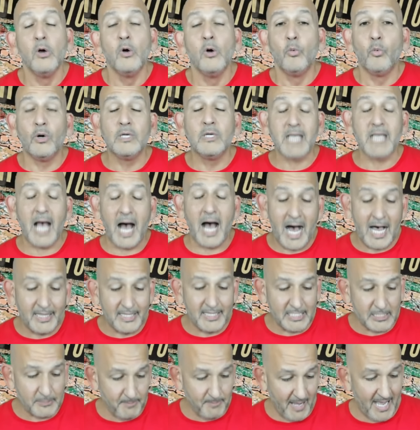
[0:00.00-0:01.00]
was on
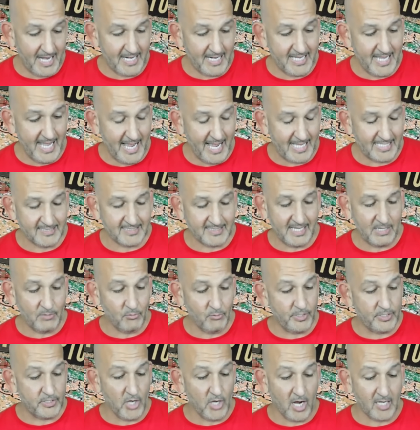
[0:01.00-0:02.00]
this podcast and
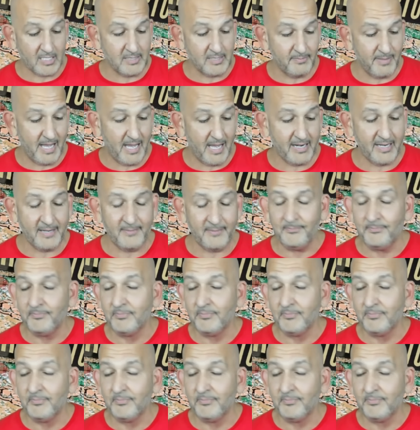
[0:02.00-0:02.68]
we talked about it.